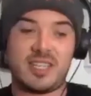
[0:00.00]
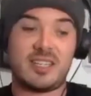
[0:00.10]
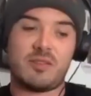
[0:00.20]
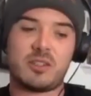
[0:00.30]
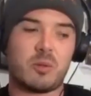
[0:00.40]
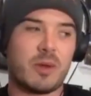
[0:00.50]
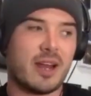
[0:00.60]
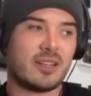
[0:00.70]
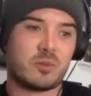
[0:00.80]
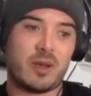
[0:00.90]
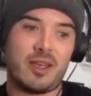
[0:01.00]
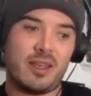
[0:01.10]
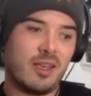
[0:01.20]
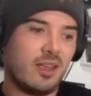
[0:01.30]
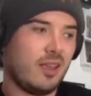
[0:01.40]
individual parties
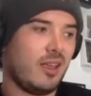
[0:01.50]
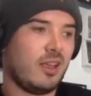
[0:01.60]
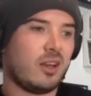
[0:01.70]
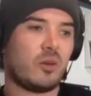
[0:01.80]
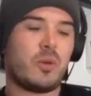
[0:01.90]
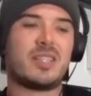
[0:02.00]
way, like